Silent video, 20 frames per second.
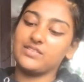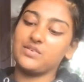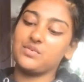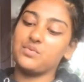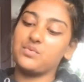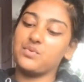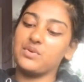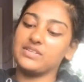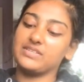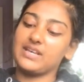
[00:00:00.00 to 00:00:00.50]
you
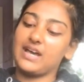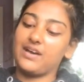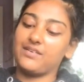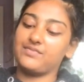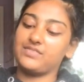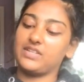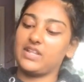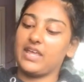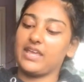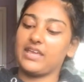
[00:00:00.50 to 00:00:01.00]
always have
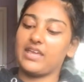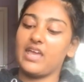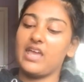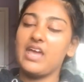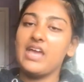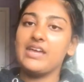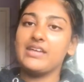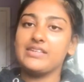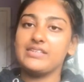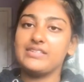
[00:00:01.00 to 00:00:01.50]
to like
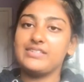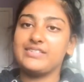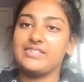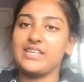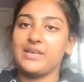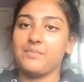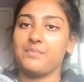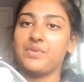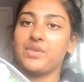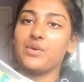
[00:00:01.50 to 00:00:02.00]

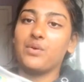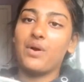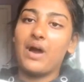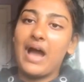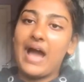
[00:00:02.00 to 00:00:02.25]
dip your